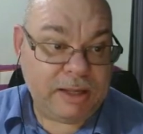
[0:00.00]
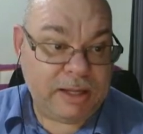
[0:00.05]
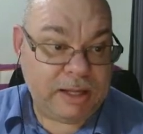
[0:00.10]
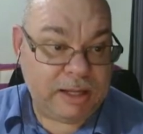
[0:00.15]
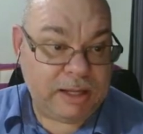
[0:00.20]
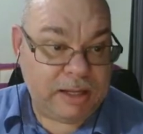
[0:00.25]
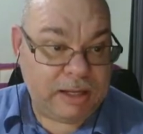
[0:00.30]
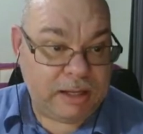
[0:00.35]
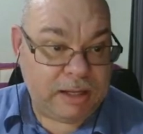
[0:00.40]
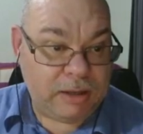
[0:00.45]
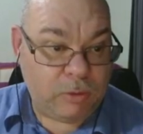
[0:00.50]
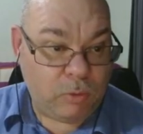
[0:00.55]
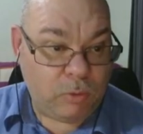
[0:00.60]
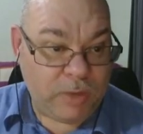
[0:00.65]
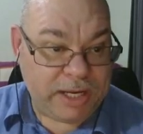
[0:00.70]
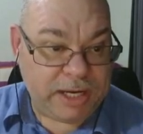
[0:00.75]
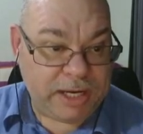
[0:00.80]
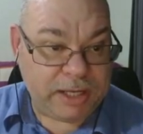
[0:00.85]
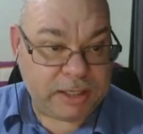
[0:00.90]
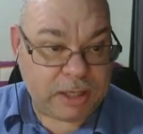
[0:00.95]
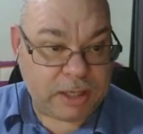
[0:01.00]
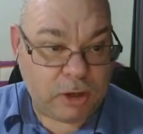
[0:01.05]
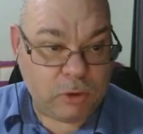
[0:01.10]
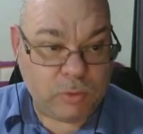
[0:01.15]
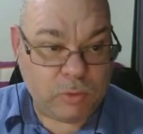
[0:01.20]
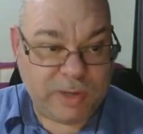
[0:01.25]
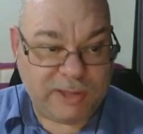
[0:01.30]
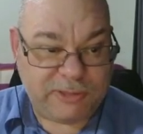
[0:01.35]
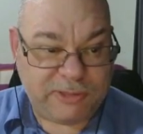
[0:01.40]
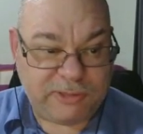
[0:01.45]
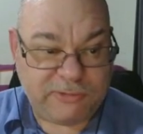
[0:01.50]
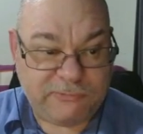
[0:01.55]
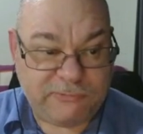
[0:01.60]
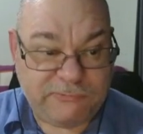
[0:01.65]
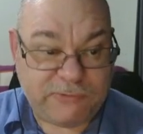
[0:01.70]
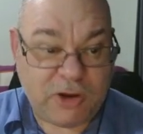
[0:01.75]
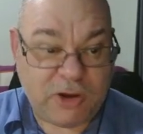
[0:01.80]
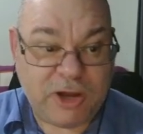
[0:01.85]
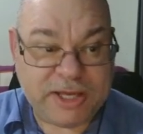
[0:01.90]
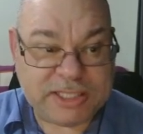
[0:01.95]
We're going to go with
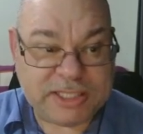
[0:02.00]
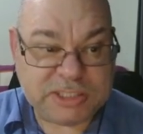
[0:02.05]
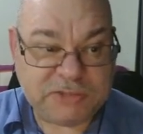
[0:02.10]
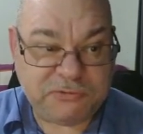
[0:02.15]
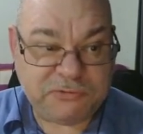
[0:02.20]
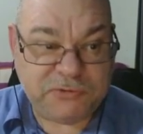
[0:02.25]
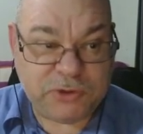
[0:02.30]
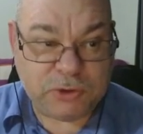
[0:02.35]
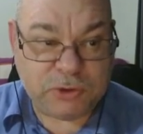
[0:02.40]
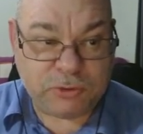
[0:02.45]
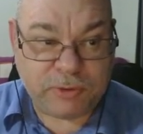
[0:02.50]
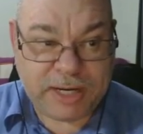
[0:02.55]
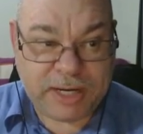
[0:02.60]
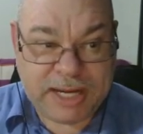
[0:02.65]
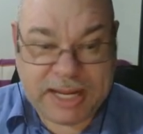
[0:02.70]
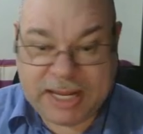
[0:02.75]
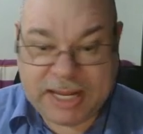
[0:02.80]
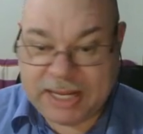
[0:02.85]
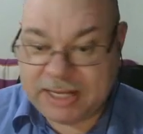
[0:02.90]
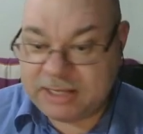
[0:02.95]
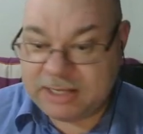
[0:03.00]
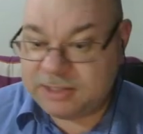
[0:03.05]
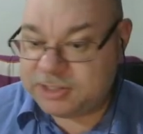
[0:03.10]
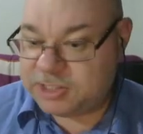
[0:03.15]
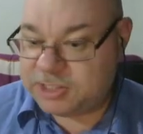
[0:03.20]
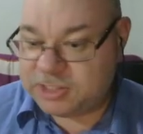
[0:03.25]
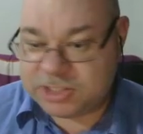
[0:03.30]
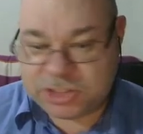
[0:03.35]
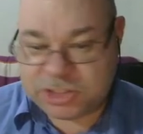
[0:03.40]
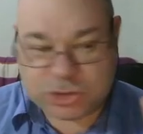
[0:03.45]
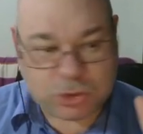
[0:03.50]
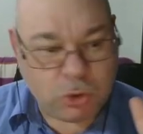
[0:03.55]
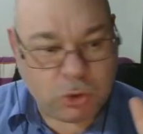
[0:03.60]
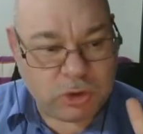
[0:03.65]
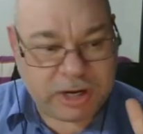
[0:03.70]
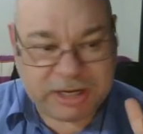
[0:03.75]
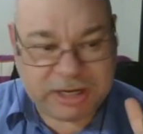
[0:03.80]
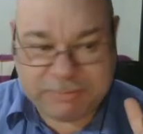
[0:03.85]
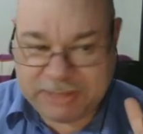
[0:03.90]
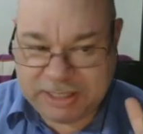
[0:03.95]
Fire's Fury here. So this is all
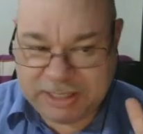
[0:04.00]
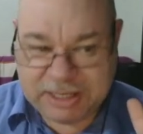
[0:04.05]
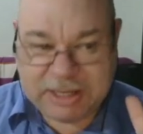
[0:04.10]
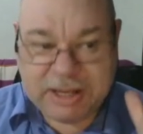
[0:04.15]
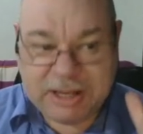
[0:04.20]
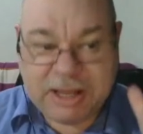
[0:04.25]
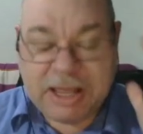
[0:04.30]
going to be...